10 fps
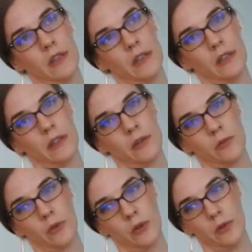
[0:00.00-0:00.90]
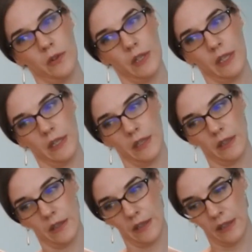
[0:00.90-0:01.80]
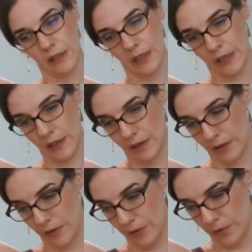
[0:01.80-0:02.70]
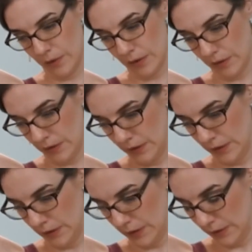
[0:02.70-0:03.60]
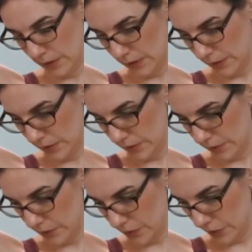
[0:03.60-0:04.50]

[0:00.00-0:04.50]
and then rotate it down so